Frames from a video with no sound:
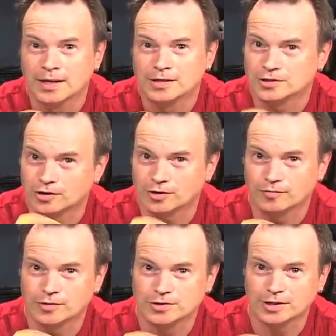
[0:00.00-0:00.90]
starting
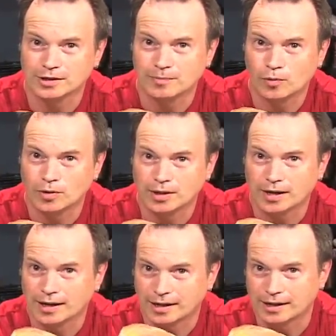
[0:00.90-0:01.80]
first thing in the morning
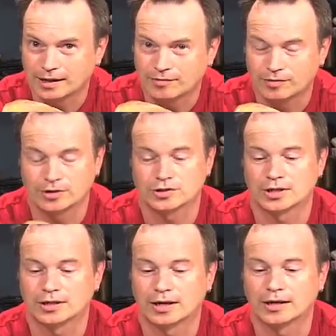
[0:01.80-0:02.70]
and getting it finished
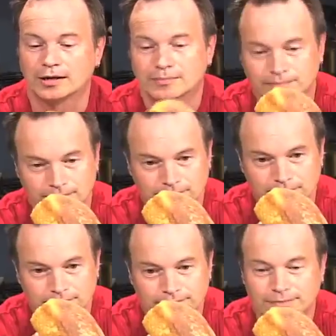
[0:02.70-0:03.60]
at night.
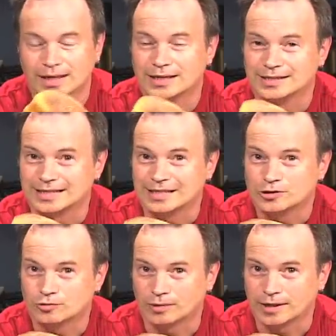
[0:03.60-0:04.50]
Tastes
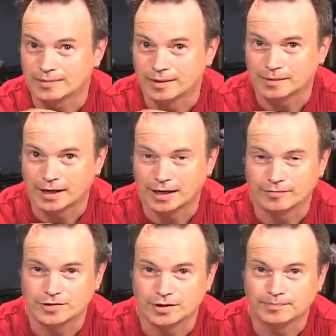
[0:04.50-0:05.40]
great. I'm going to have
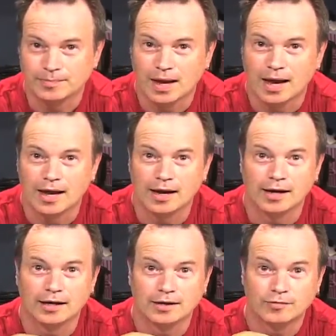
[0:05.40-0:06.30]
some.
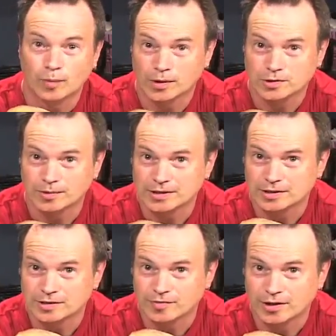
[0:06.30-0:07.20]
And if you watch the rest of
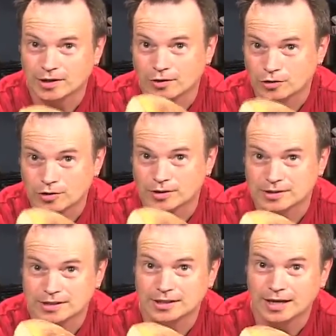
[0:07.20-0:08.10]
this video, you can
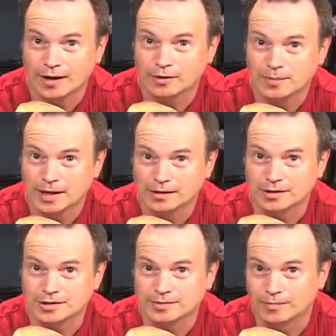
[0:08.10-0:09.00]
see how to make
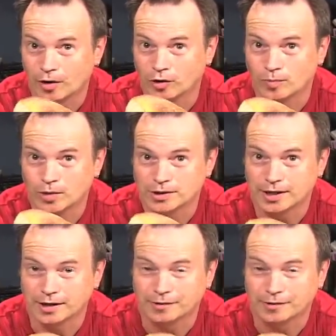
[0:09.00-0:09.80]
this all in one day.